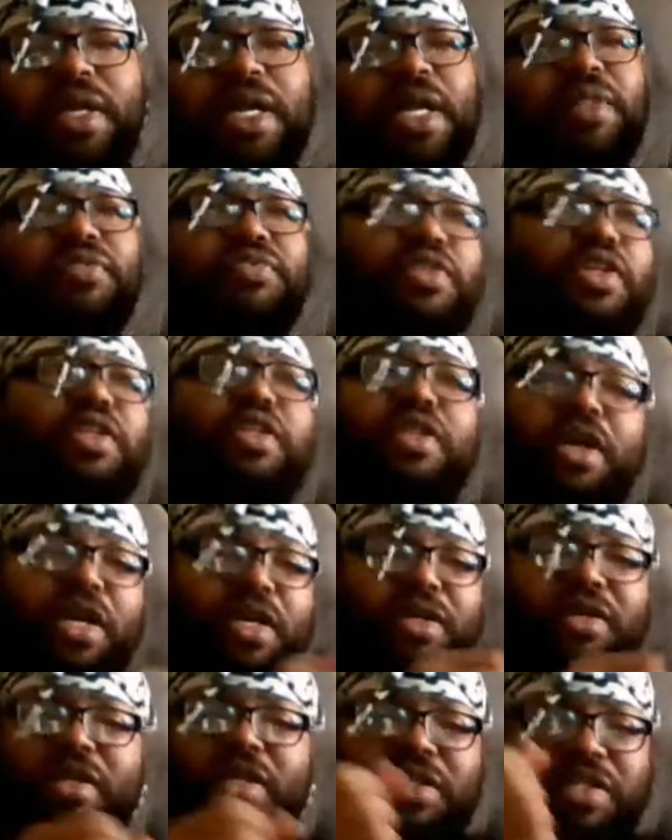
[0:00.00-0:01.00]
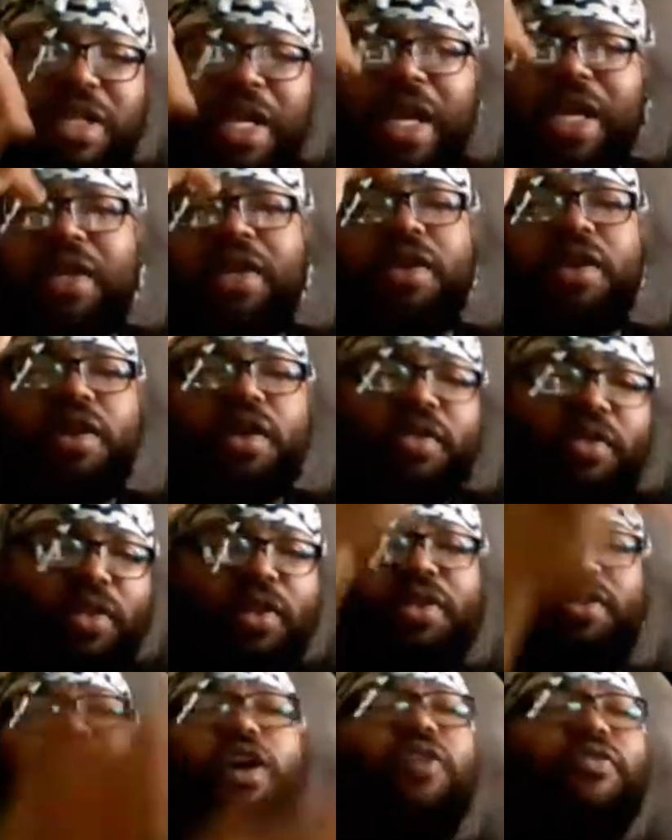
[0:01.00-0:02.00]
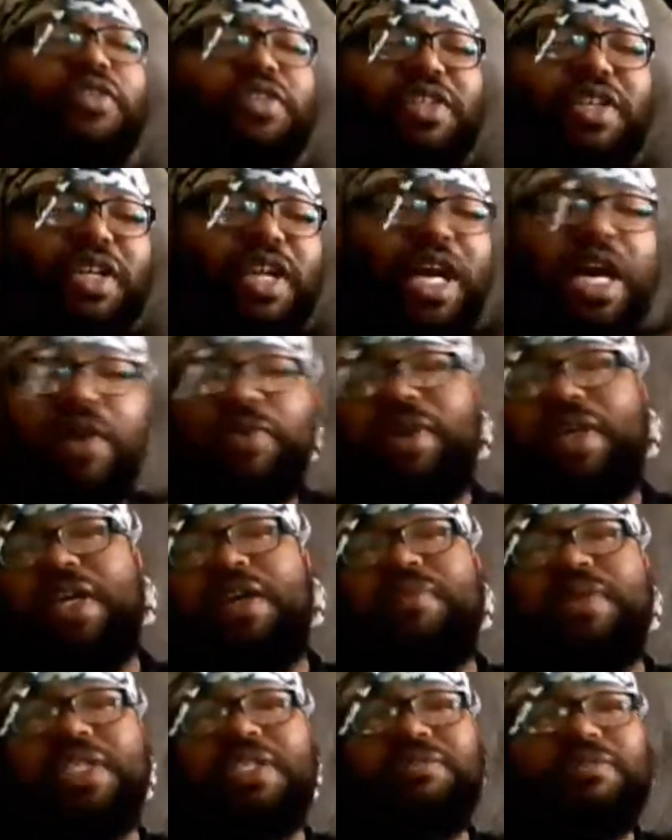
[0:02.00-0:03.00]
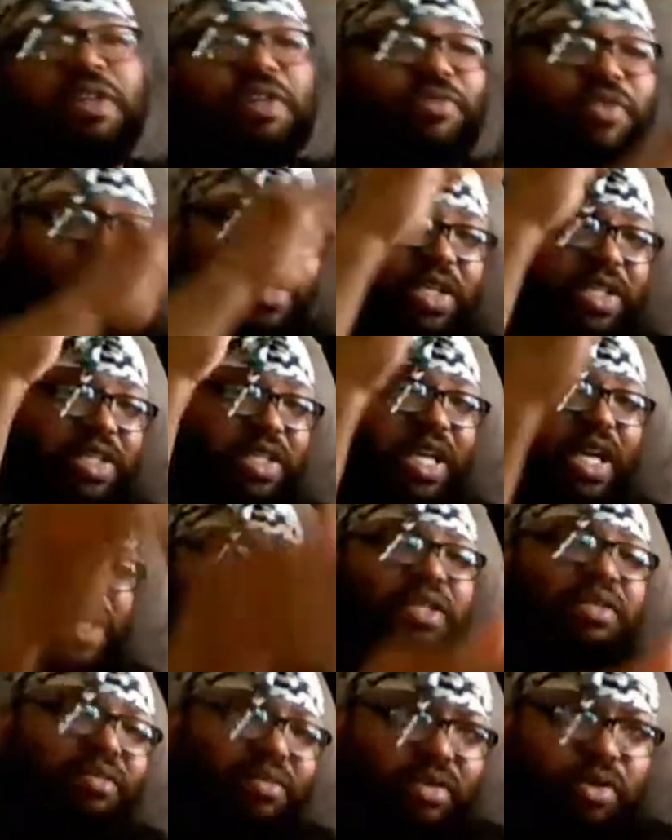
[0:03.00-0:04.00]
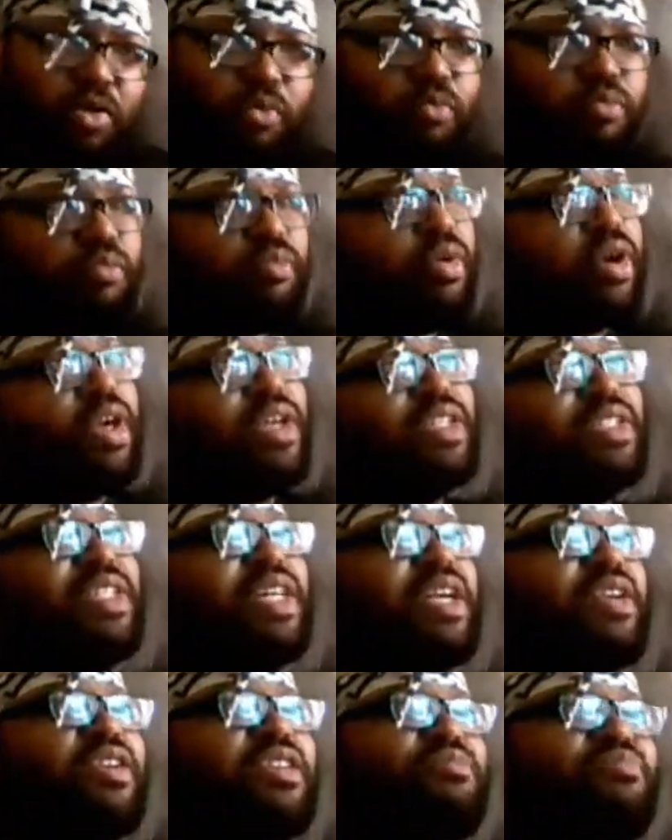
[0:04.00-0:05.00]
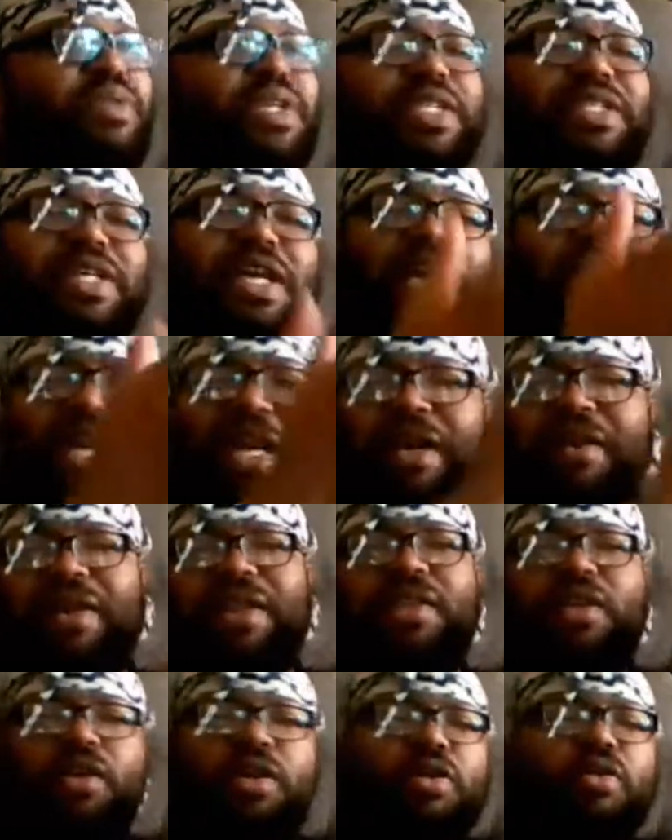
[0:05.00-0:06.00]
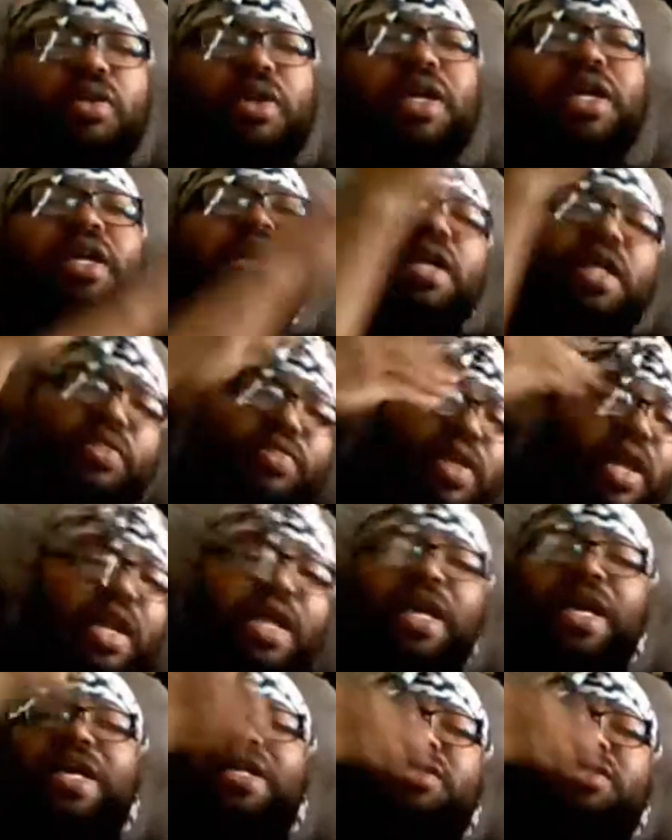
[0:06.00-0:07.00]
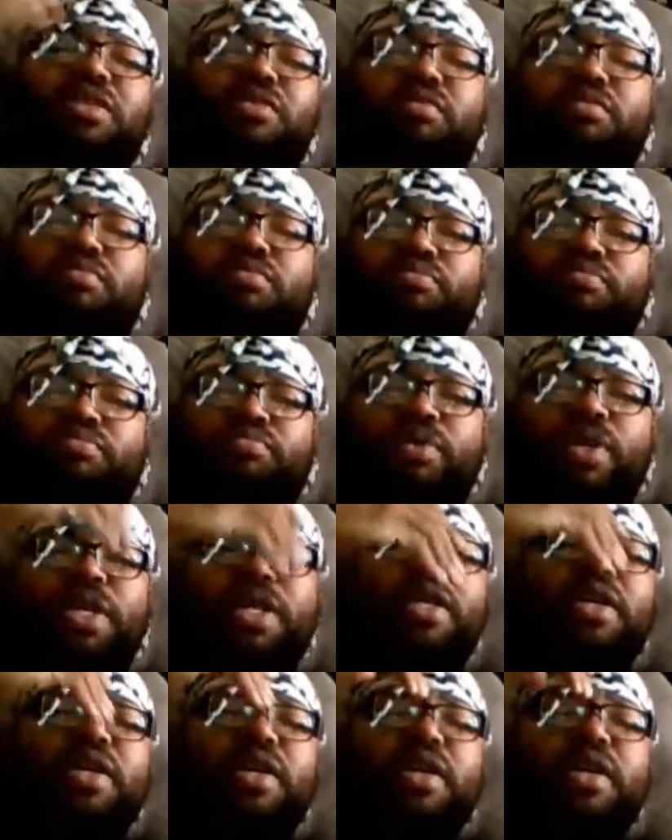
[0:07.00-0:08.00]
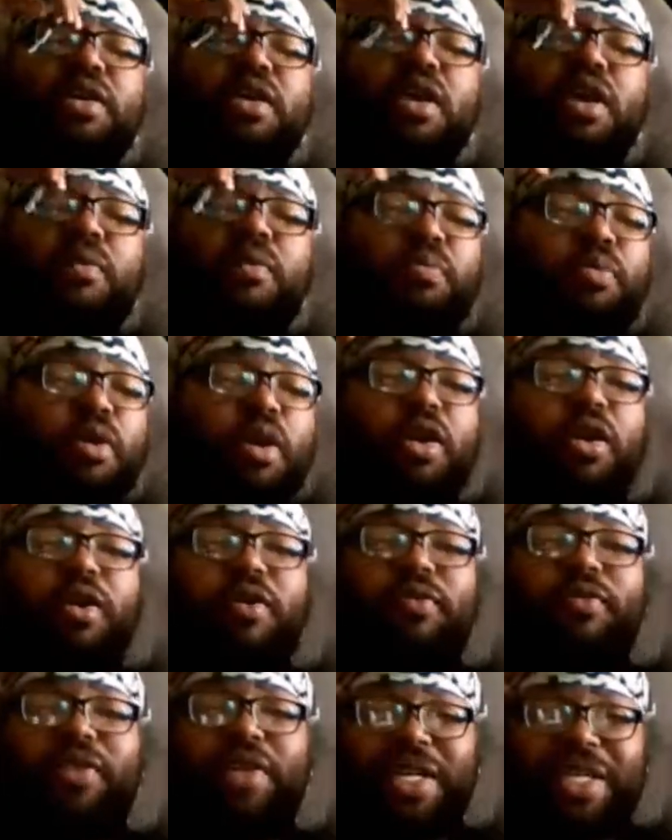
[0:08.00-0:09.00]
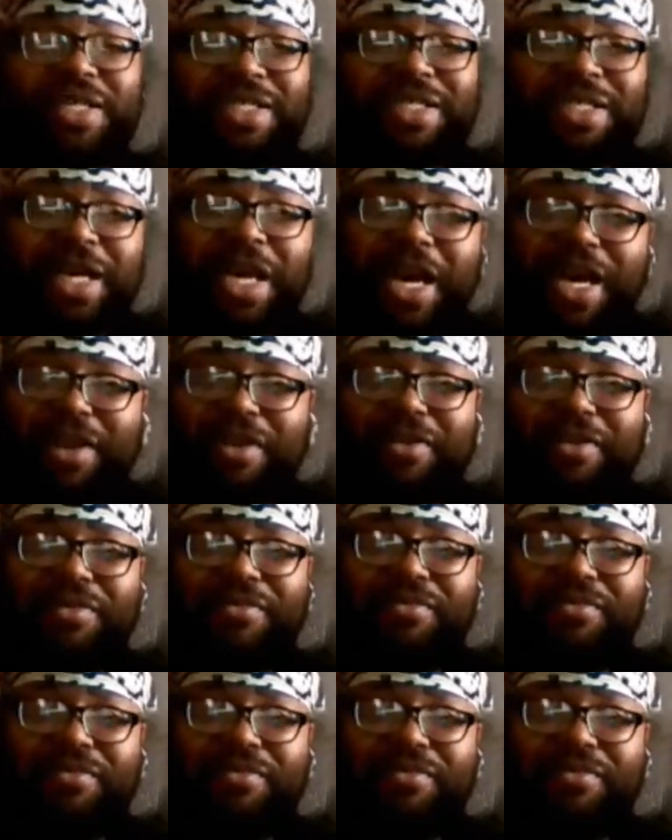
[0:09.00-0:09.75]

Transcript: And I think that just like the offensive line with Emmitt Smith, and just like, you know, Barry Sanders being taken out at the goal line, that has to be a part of the entire